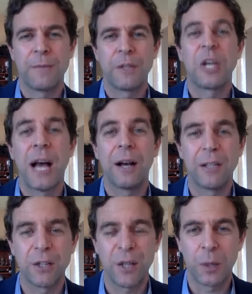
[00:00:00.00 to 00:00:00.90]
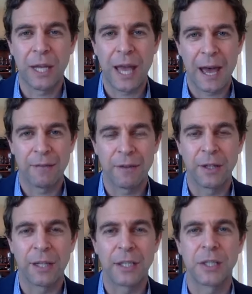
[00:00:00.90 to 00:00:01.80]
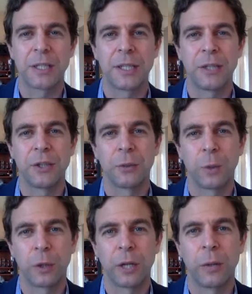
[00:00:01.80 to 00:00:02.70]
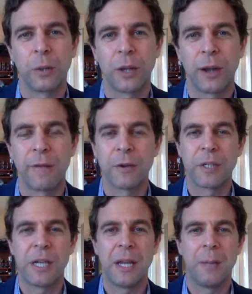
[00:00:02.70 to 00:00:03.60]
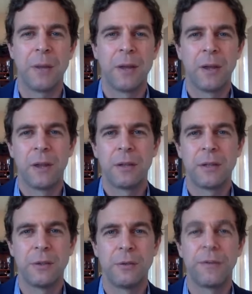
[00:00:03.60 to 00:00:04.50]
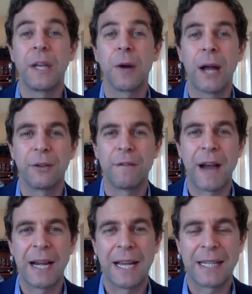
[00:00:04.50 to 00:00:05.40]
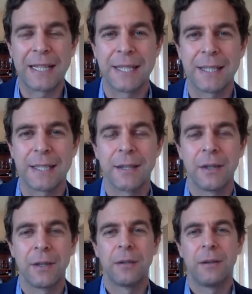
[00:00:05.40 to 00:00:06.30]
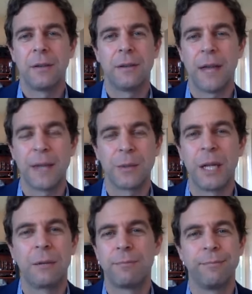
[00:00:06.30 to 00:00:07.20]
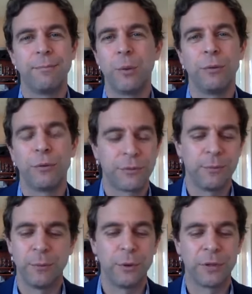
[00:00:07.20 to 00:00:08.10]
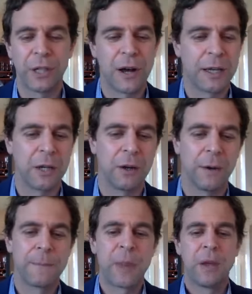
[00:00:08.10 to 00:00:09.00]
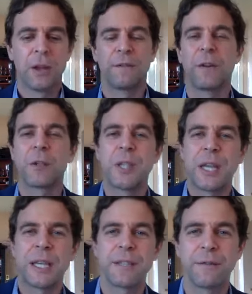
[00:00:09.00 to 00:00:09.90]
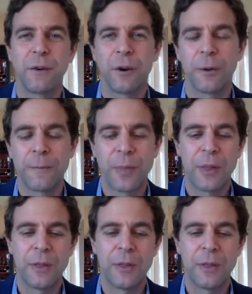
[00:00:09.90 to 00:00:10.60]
the challenge that we have in the legislature working with the governor's team to figure out the finances as we move move along here. The first thing is for